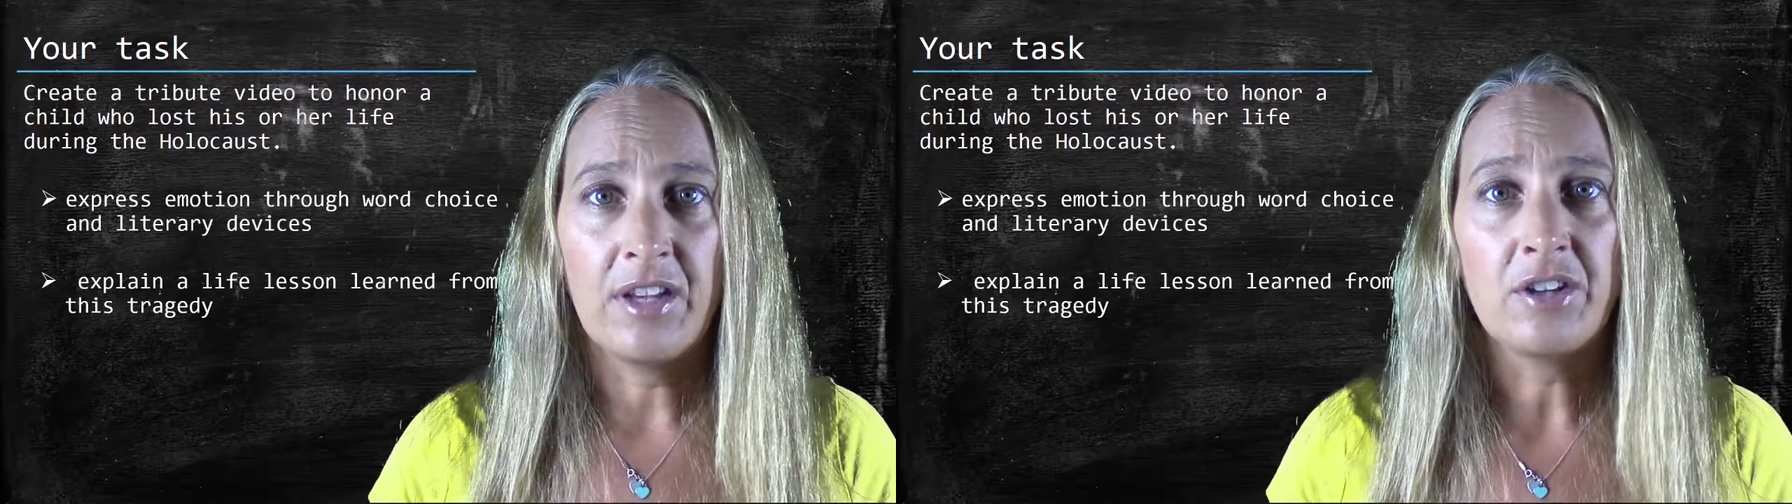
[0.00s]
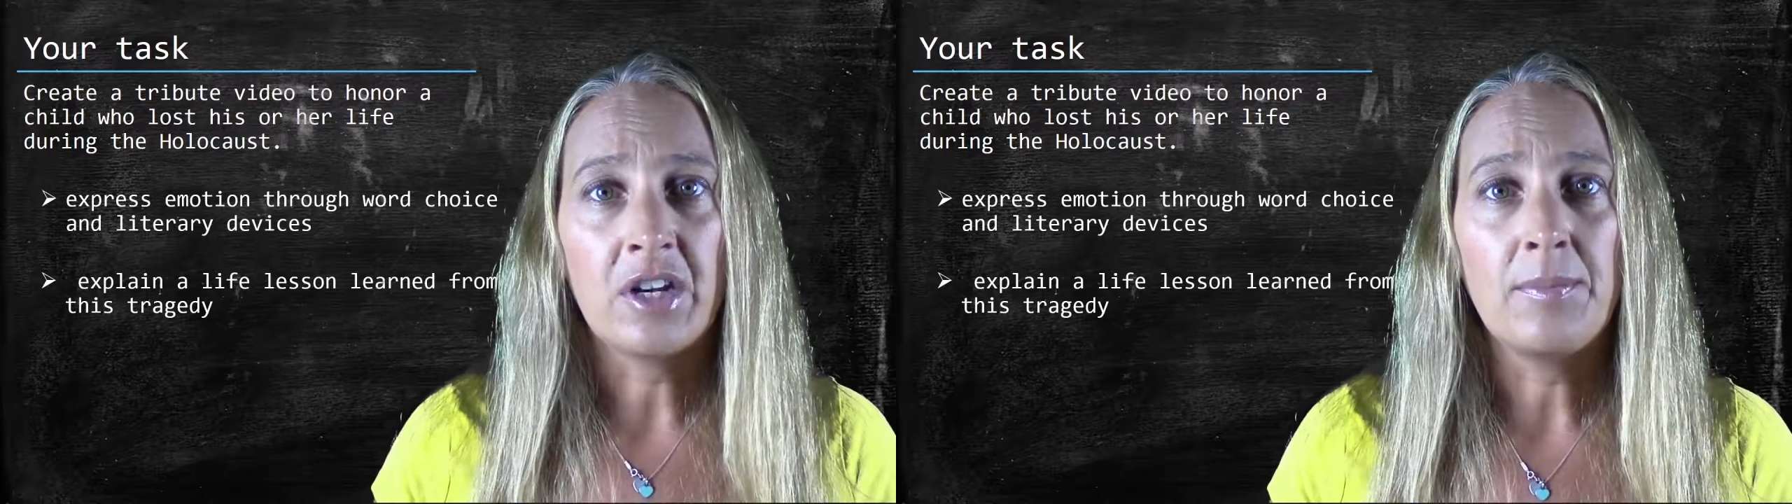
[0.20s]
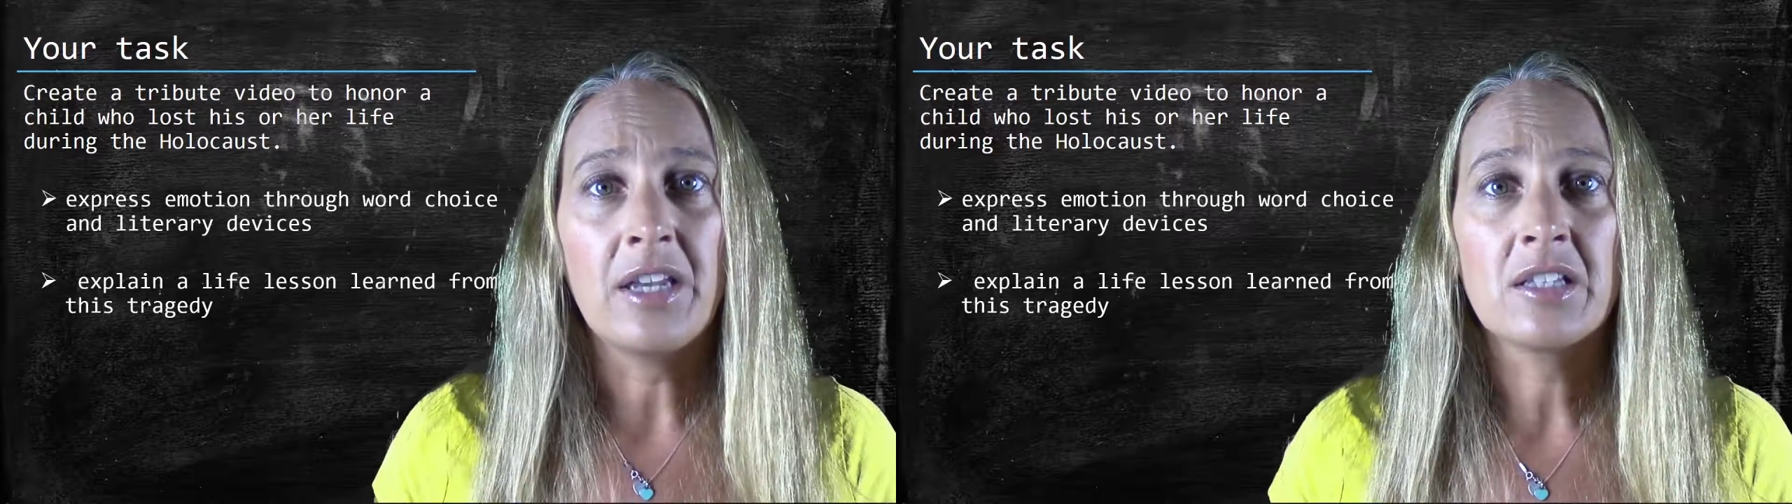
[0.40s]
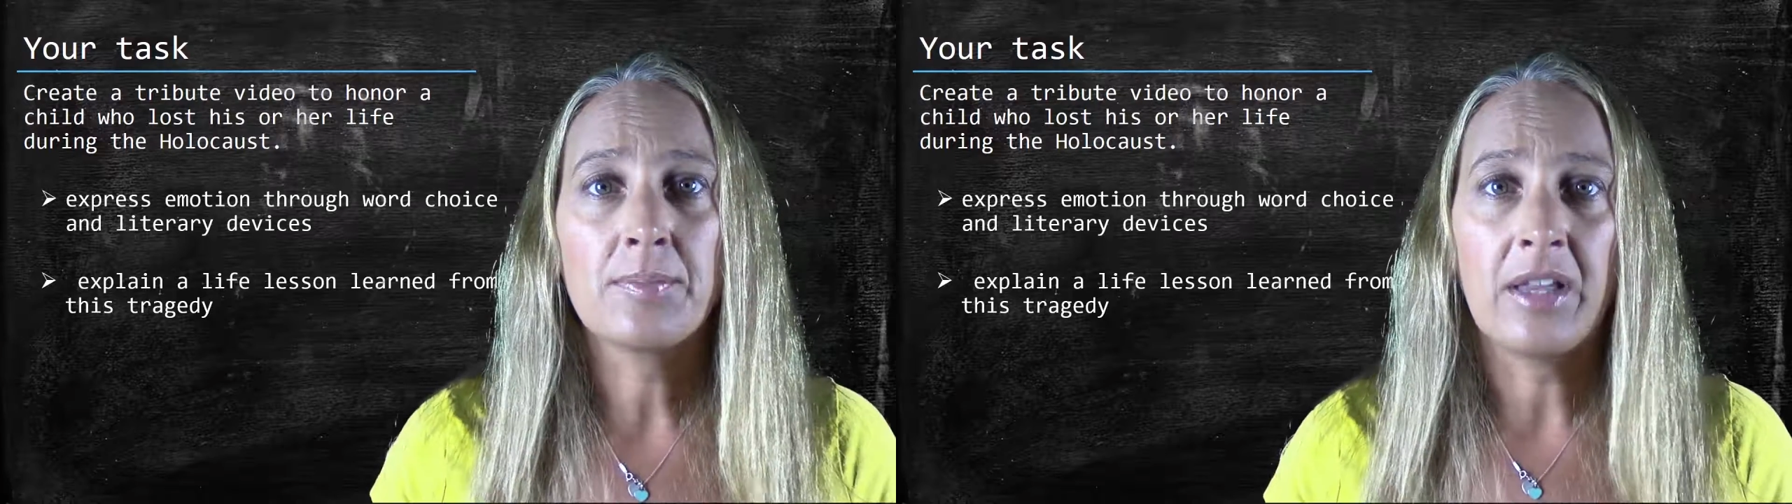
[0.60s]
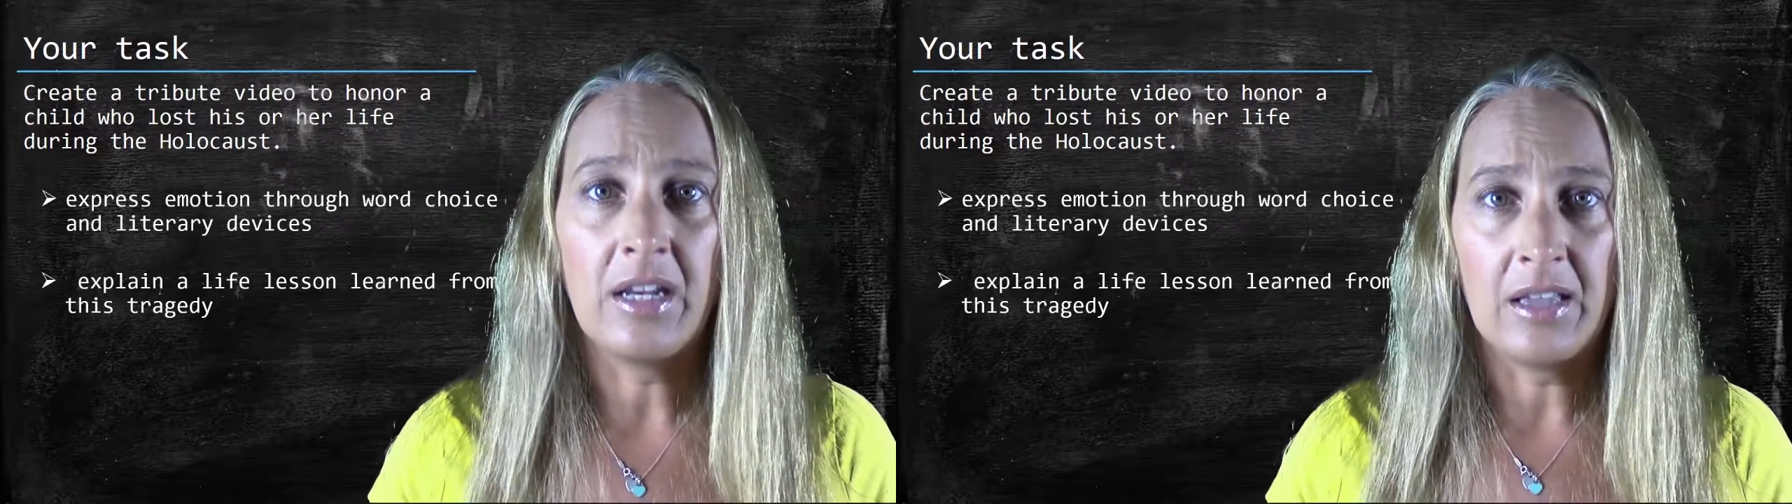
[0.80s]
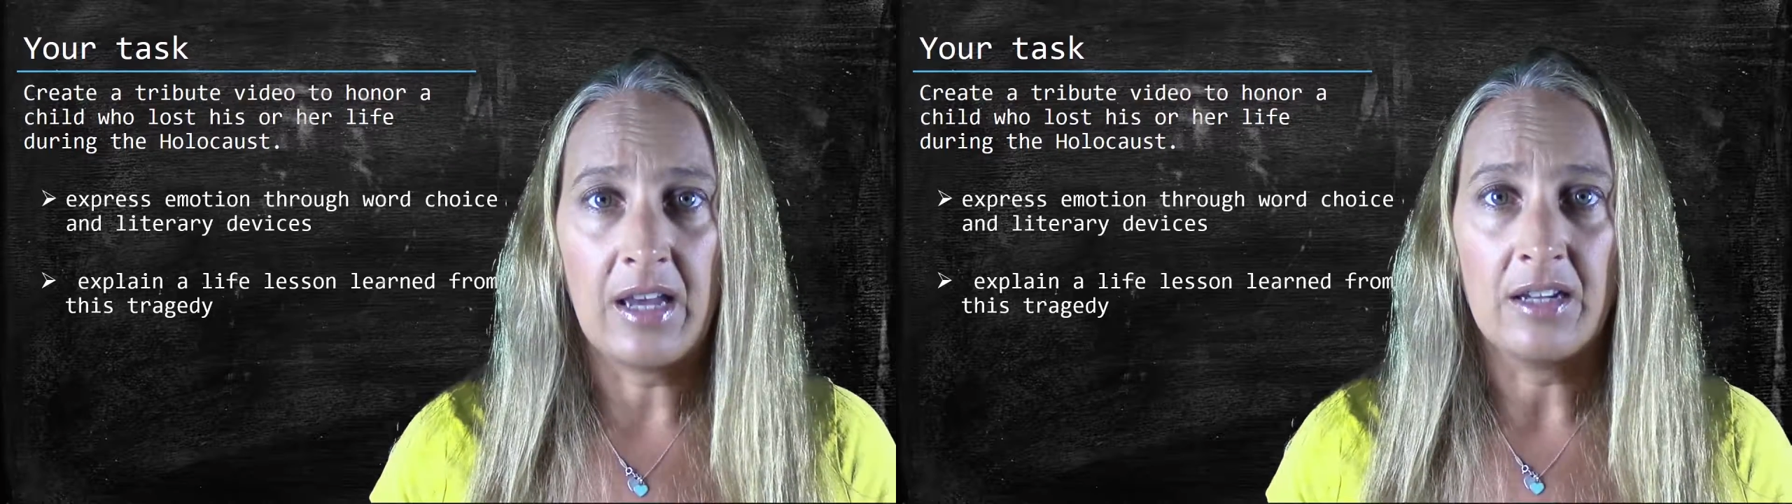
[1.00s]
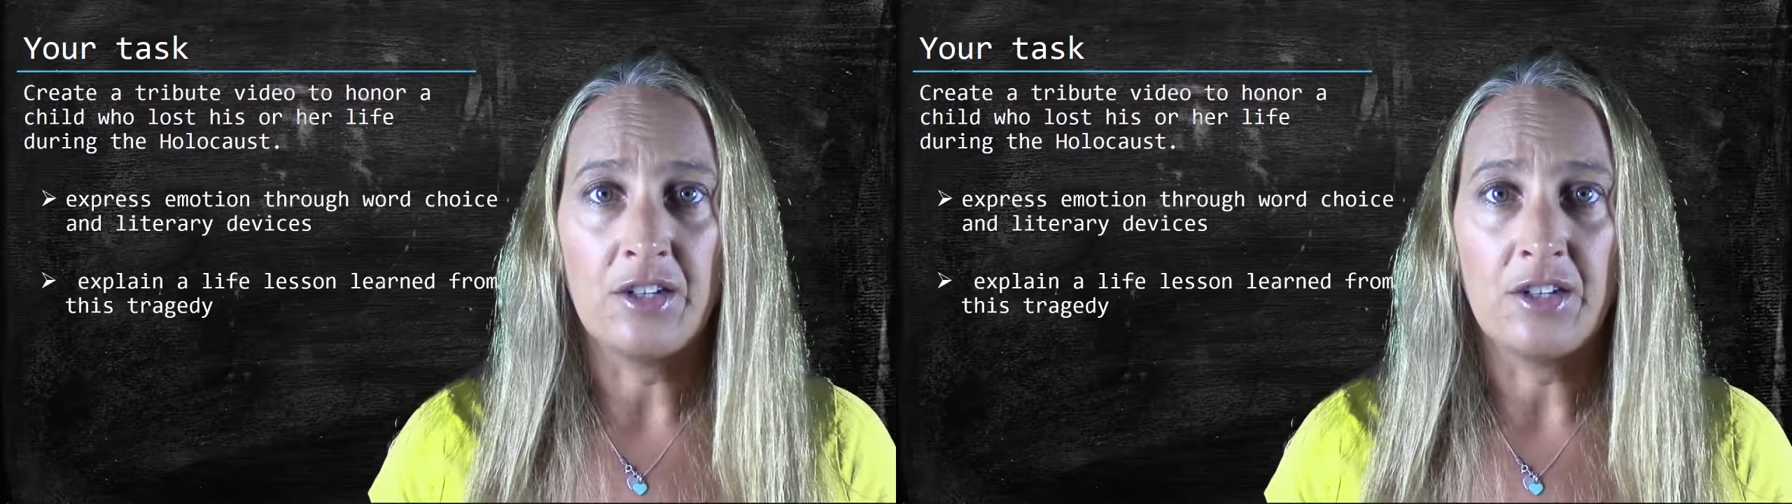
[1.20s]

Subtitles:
and you're going to be explaining that